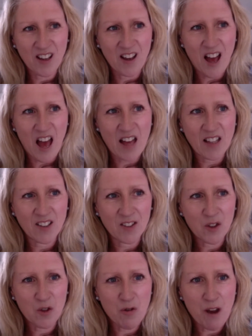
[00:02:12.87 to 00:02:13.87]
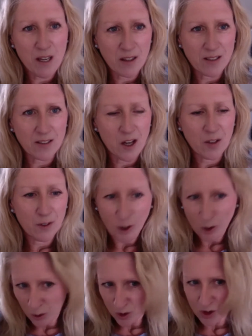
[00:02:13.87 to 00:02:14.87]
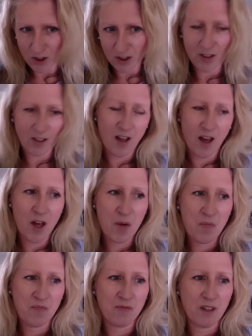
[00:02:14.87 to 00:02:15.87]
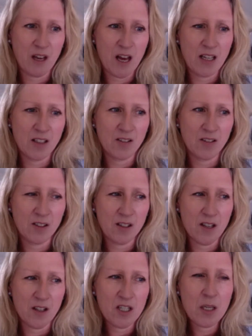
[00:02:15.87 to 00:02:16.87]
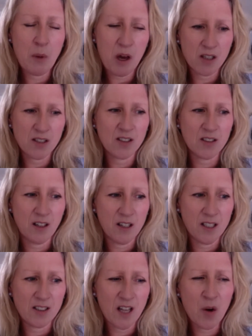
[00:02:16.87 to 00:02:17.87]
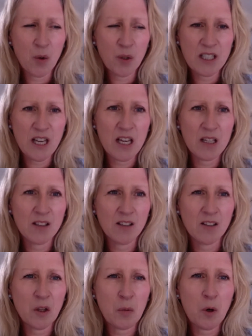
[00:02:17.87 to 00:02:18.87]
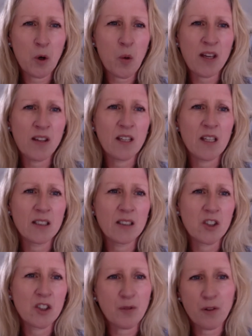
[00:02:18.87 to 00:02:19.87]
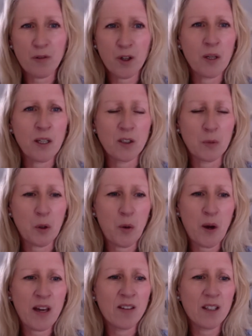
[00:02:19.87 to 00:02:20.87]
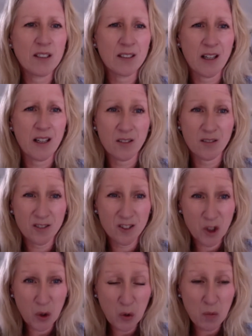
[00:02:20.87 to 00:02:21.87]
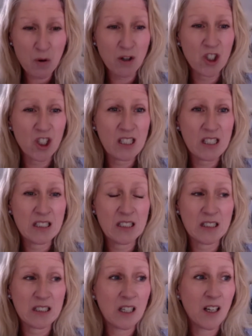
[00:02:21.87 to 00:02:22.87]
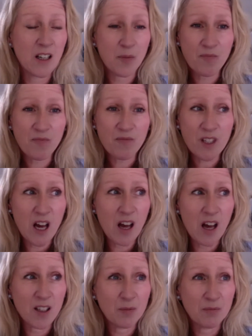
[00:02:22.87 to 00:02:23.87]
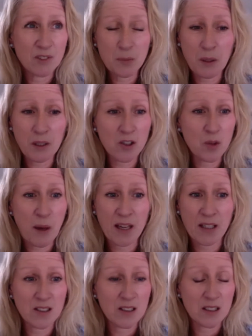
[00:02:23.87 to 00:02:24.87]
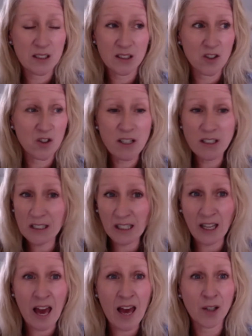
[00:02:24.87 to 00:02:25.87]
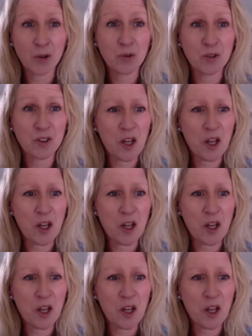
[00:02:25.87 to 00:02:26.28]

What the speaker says: And create this kind of illusion and depersonalise. I always say, put away things, just for viewings, put away things like toothbrushes, sponge bags, dressing gowns.